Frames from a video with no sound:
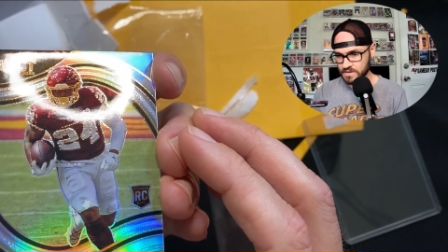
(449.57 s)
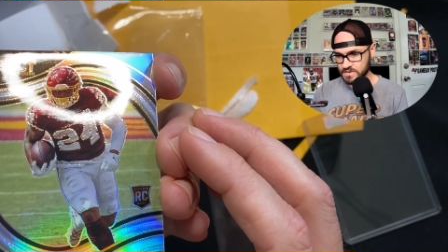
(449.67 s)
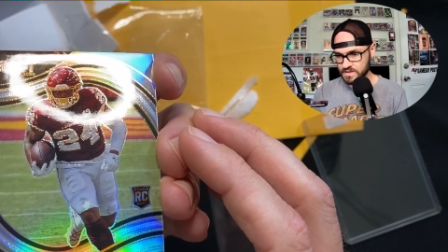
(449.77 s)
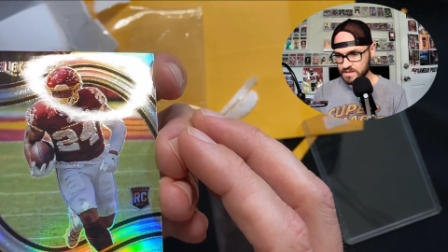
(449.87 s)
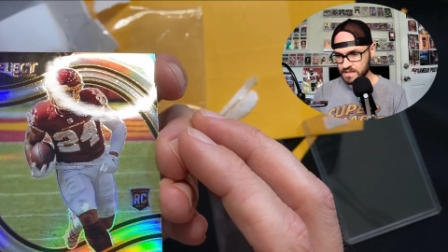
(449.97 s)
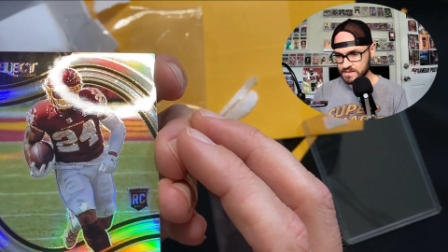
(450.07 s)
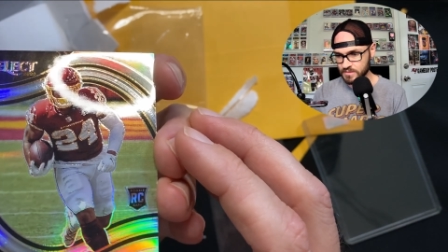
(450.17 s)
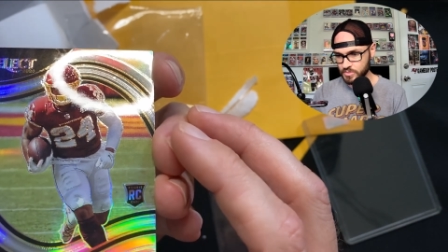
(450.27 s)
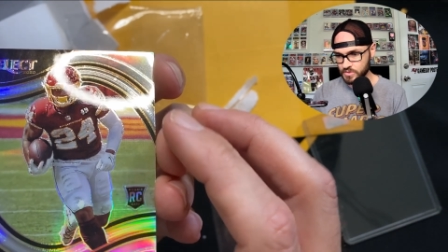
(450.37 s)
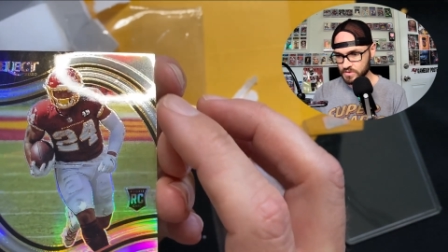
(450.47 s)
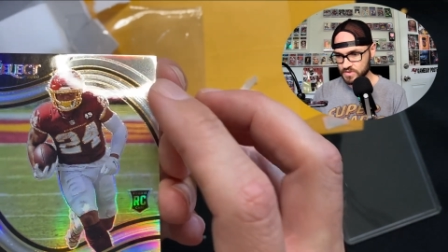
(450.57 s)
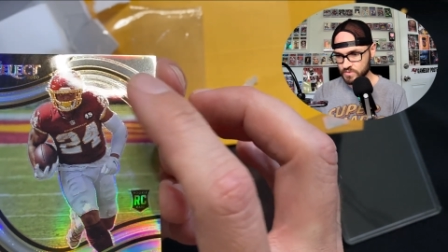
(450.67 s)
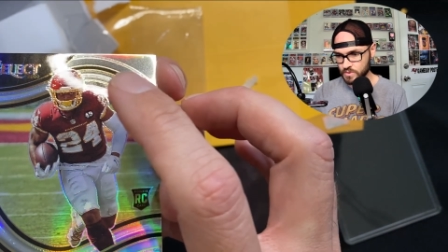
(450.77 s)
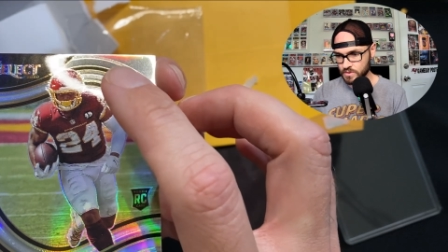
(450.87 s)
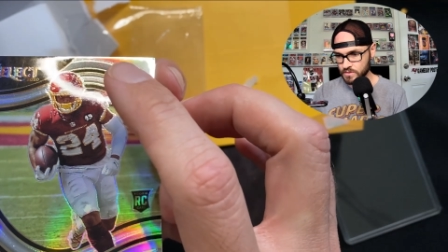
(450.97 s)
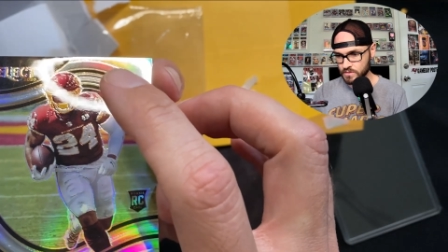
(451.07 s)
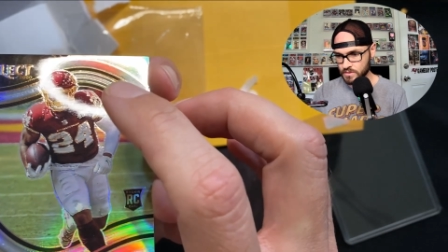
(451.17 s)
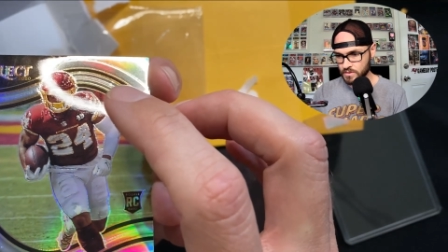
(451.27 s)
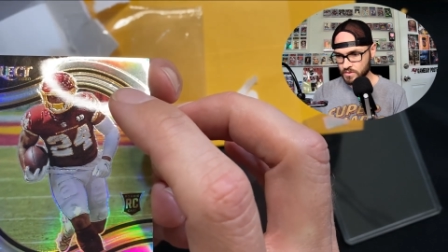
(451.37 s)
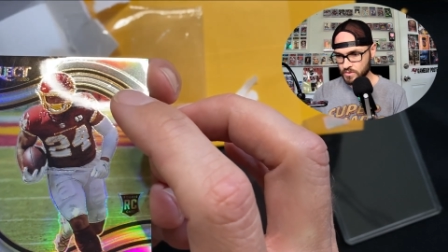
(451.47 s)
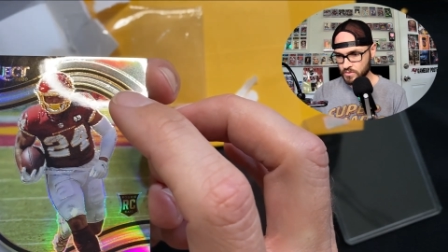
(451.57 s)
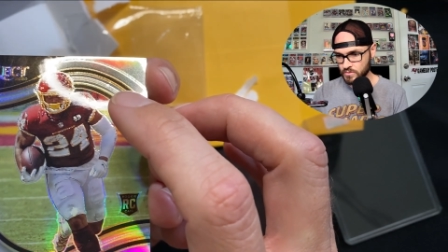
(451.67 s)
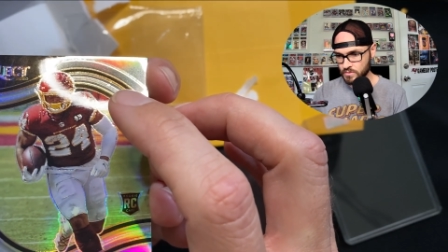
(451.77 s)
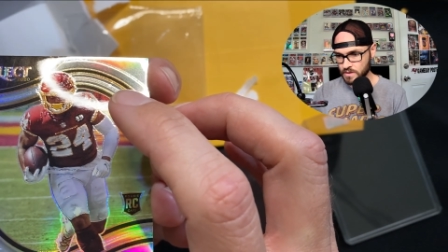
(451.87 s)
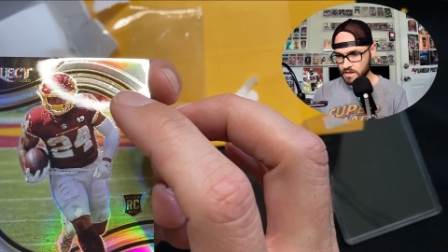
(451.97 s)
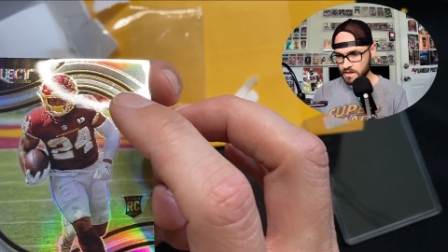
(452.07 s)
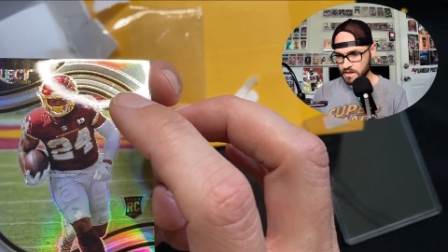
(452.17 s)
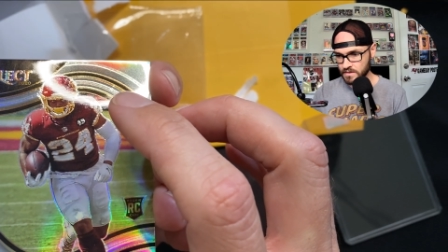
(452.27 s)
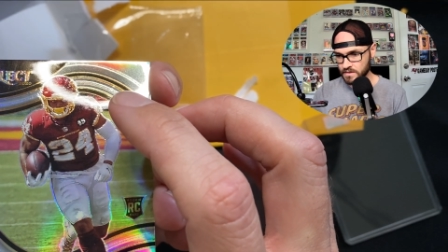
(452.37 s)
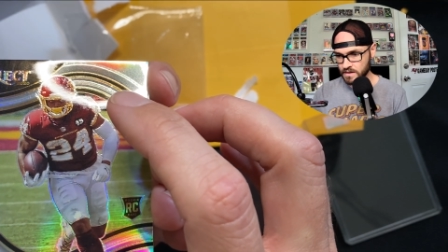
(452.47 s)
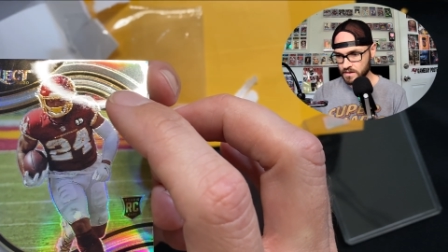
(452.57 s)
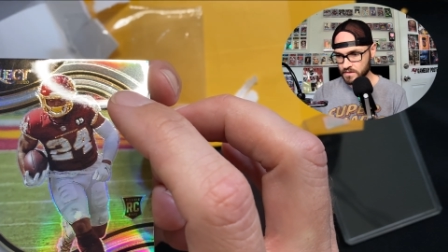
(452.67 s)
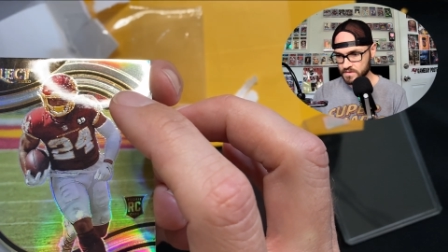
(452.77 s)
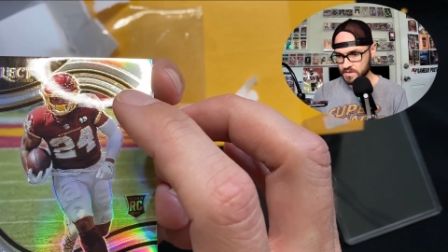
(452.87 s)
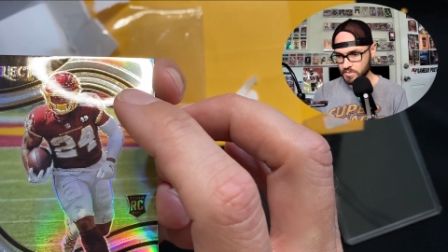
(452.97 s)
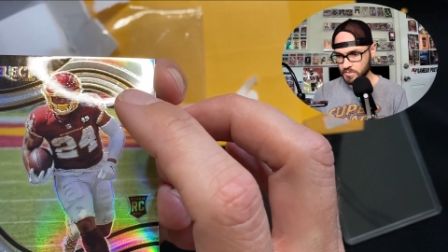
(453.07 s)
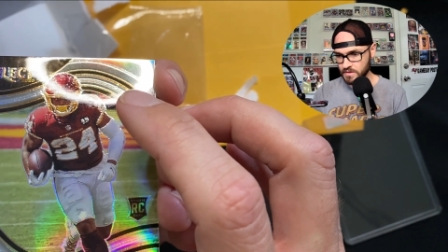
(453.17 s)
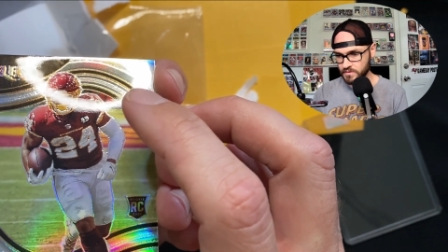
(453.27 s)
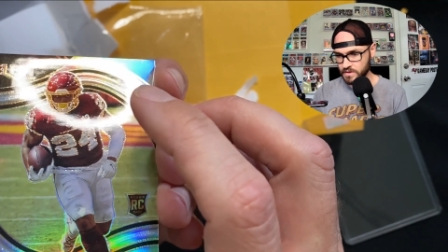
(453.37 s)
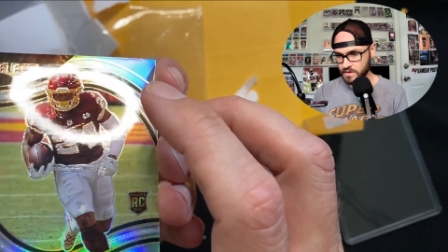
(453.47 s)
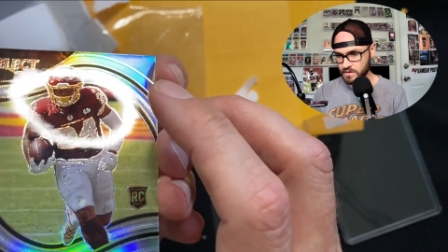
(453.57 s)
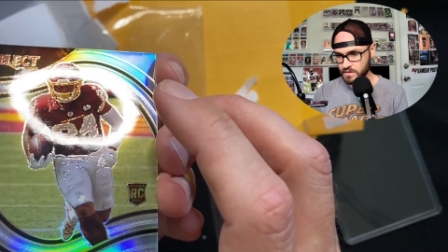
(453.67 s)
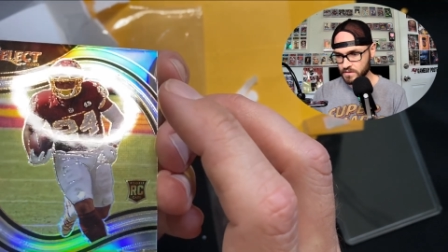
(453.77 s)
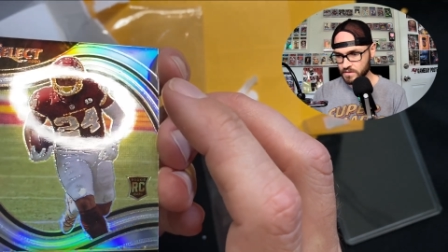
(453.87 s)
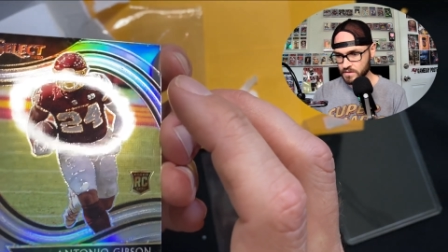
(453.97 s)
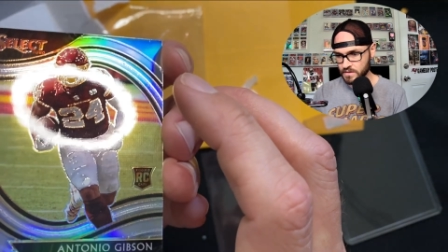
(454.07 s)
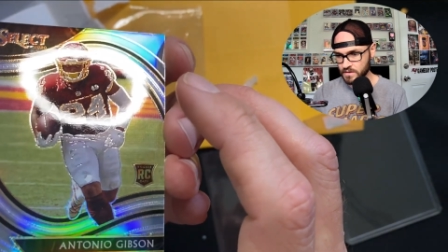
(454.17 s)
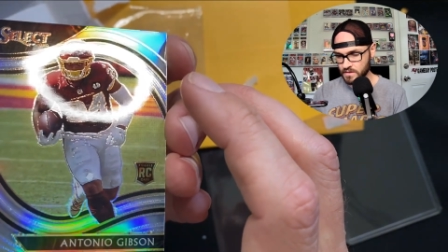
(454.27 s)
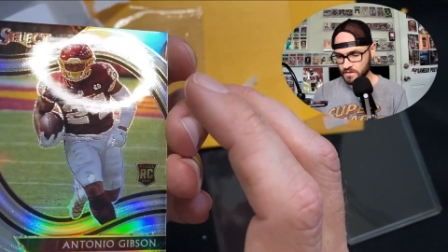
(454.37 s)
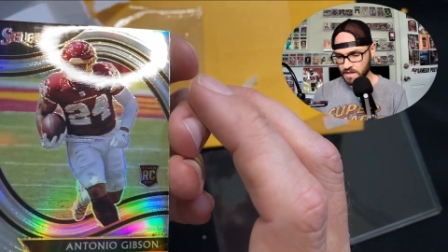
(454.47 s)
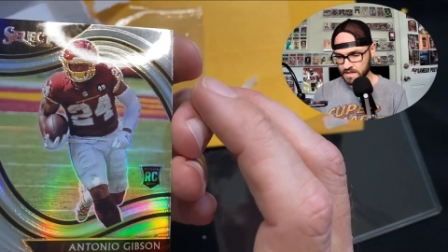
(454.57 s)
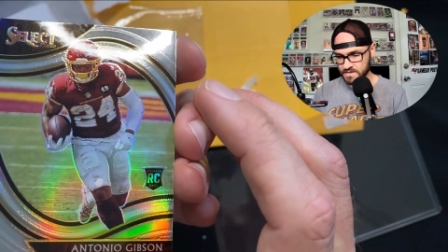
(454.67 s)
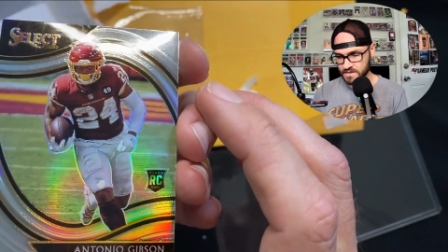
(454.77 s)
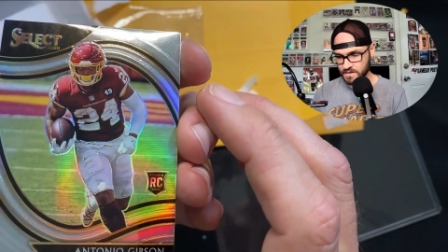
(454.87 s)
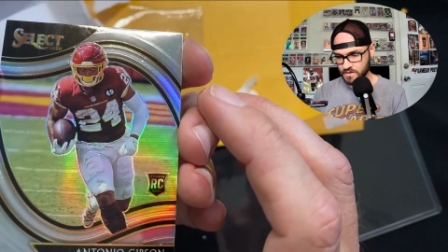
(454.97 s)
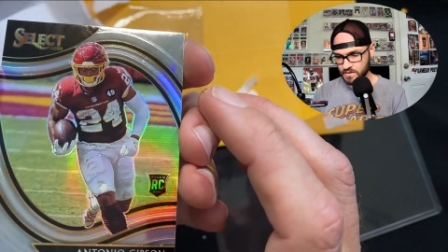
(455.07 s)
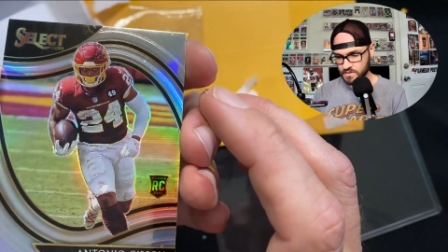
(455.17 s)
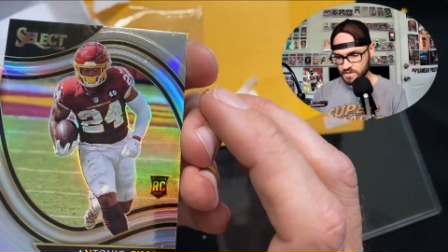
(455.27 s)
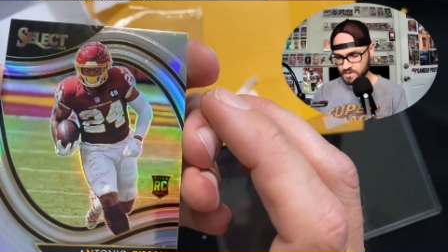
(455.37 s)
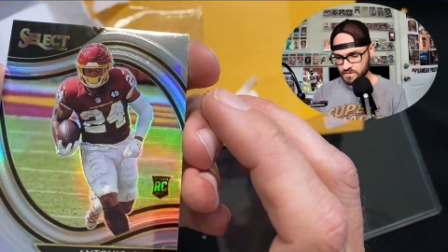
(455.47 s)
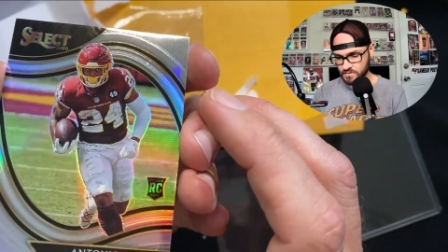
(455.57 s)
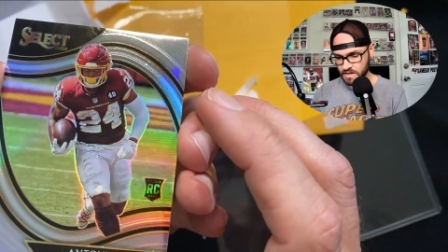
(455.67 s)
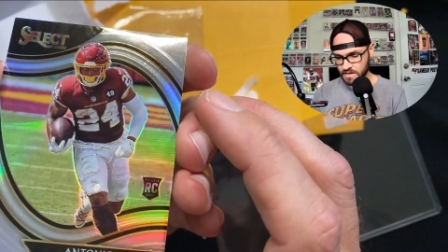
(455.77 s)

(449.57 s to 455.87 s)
You see that dimple in the swirl right there on the tip of my finger? That's gonna hurt the grade